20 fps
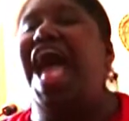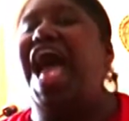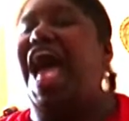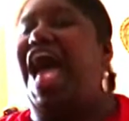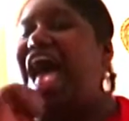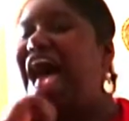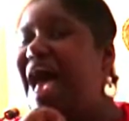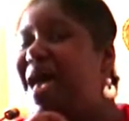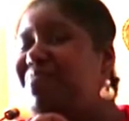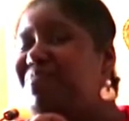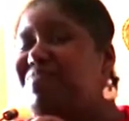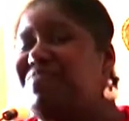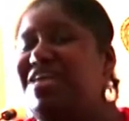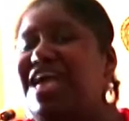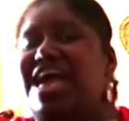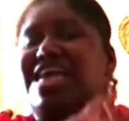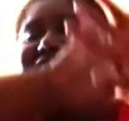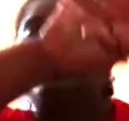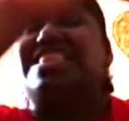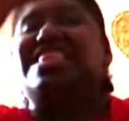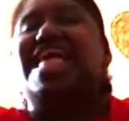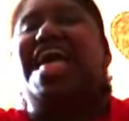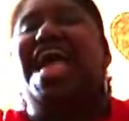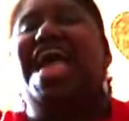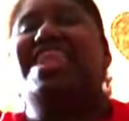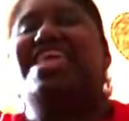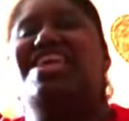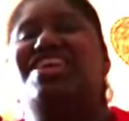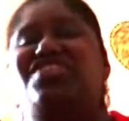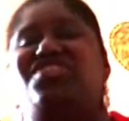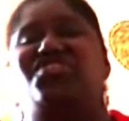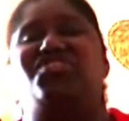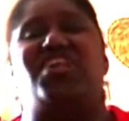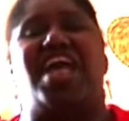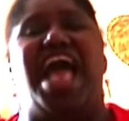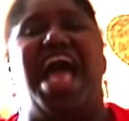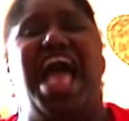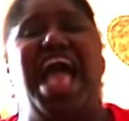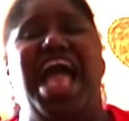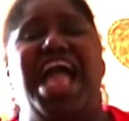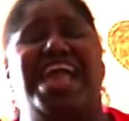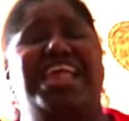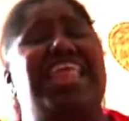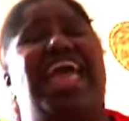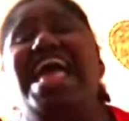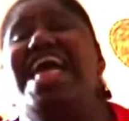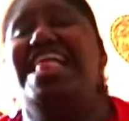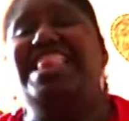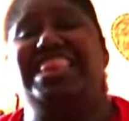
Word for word: I'm gonna let it shine,